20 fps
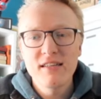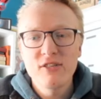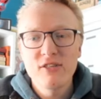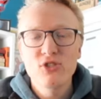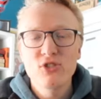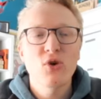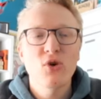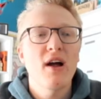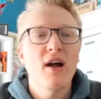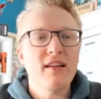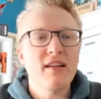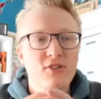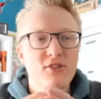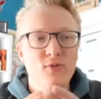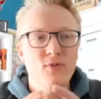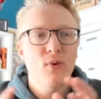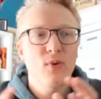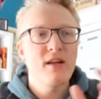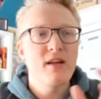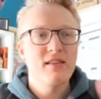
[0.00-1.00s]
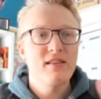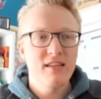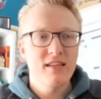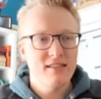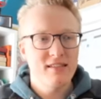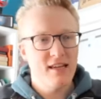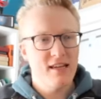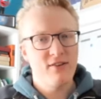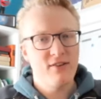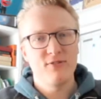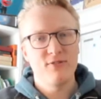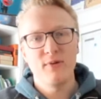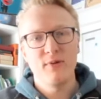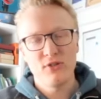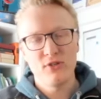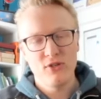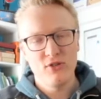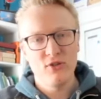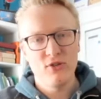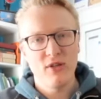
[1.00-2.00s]
try to spread things out as
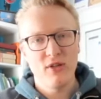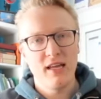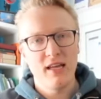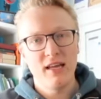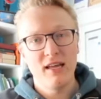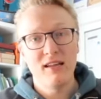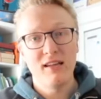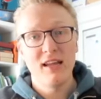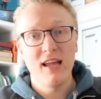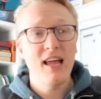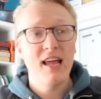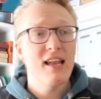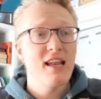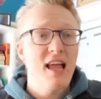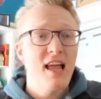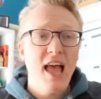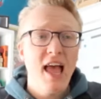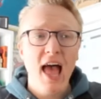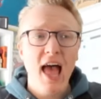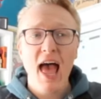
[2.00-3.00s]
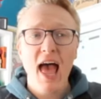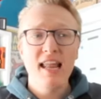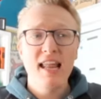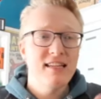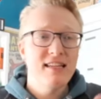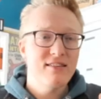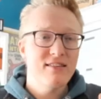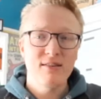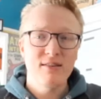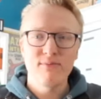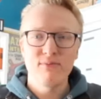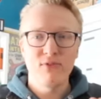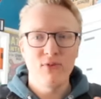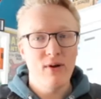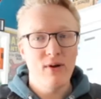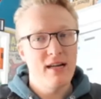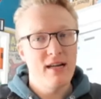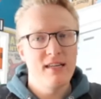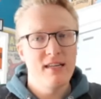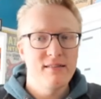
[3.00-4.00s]
much as you can and add in some
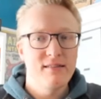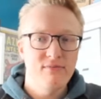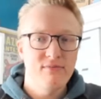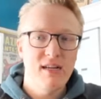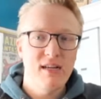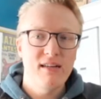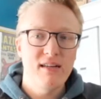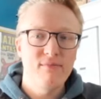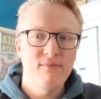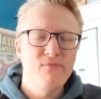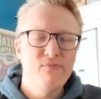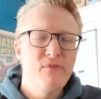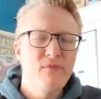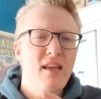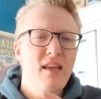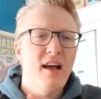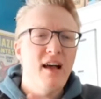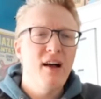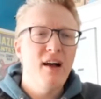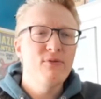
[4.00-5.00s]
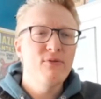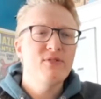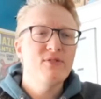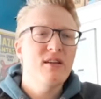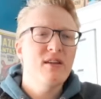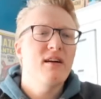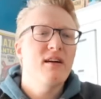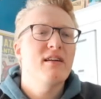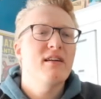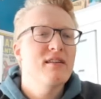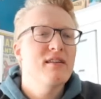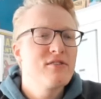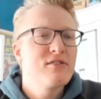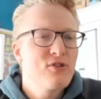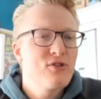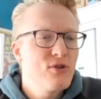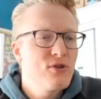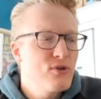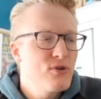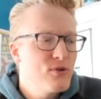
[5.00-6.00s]
variety. I was talking
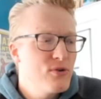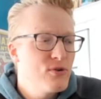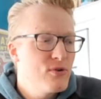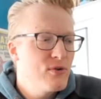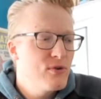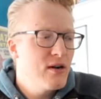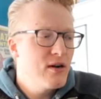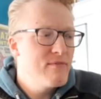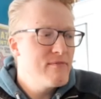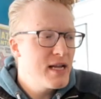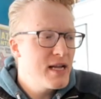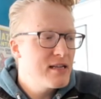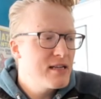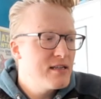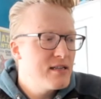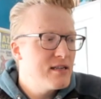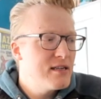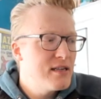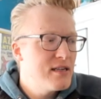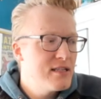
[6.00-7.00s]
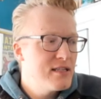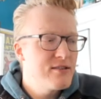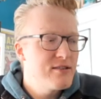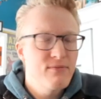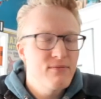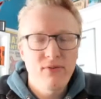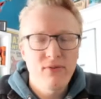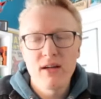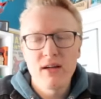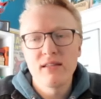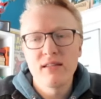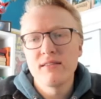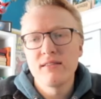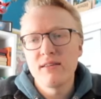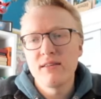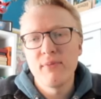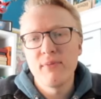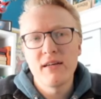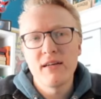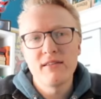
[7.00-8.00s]
to Amanda and some friends
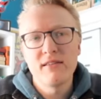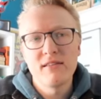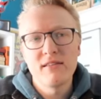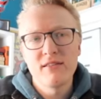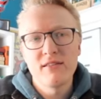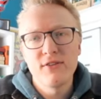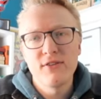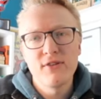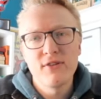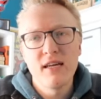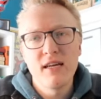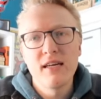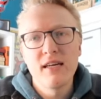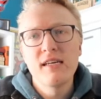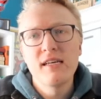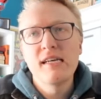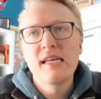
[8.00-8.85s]
about this the other day.